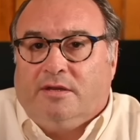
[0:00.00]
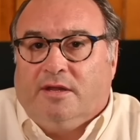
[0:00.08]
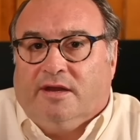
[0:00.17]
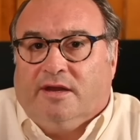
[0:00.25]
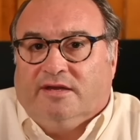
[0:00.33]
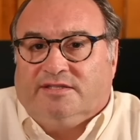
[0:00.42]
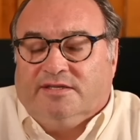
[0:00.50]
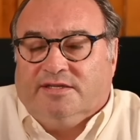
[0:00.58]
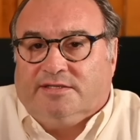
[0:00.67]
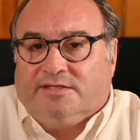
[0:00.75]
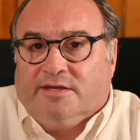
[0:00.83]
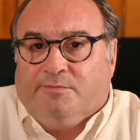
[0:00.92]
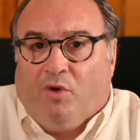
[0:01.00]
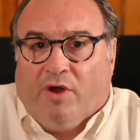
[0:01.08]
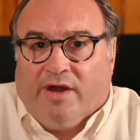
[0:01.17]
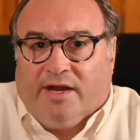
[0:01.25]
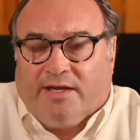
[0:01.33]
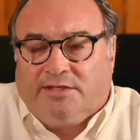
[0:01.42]
that is easily
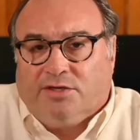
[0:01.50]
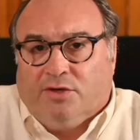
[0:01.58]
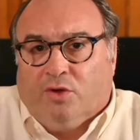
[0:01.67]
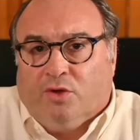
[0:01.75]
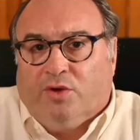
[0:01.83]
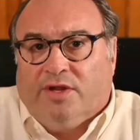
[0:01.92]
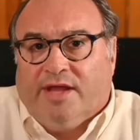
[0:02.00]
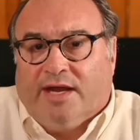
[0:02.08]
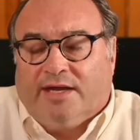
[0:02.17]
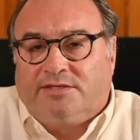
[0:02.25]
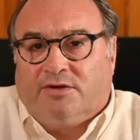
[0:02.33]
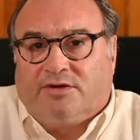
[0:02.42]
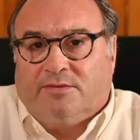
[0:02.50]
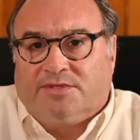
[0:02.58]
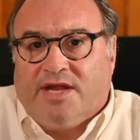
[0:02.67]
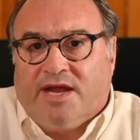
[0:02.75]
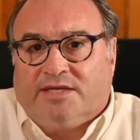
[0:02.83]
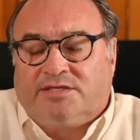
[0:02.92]
pointing to in that
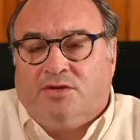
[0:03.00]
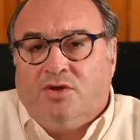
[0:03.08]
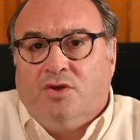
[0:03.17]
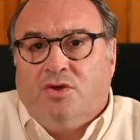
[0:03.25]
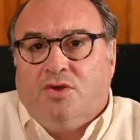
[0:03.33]
circumstance,